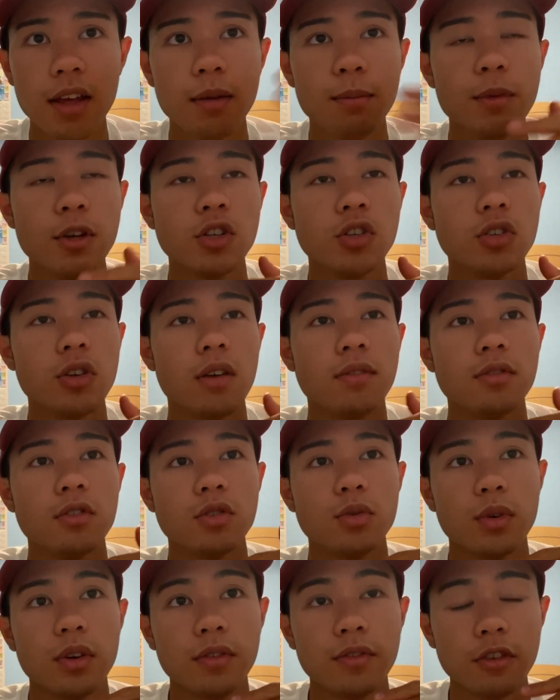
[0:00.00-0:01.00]
admissions
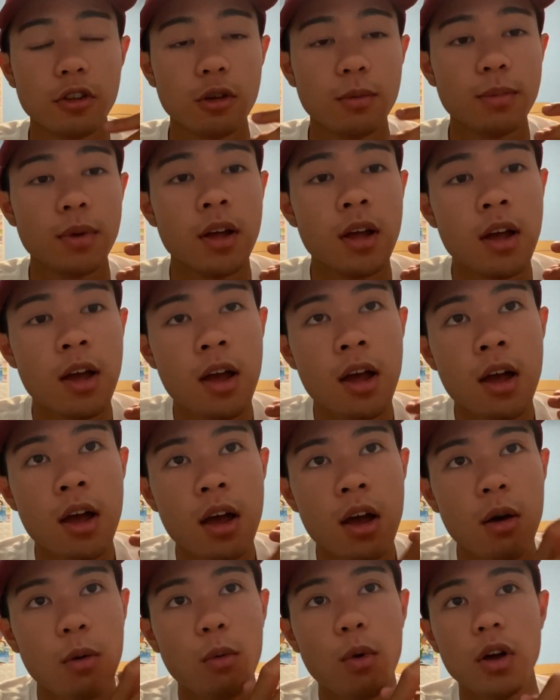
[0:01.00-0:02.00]
officers want
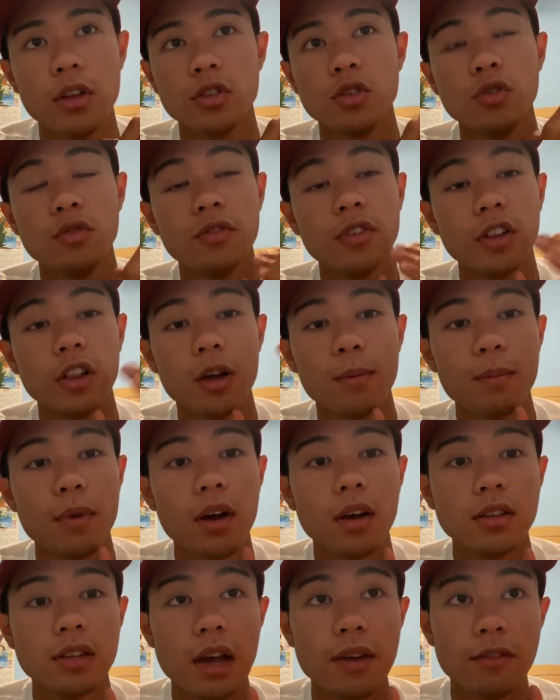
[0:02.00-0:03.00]
to fill up
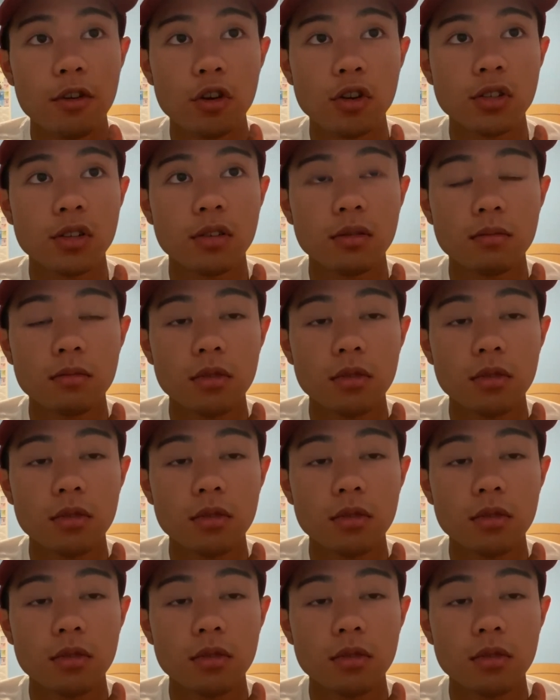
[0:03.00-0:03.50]
a diverse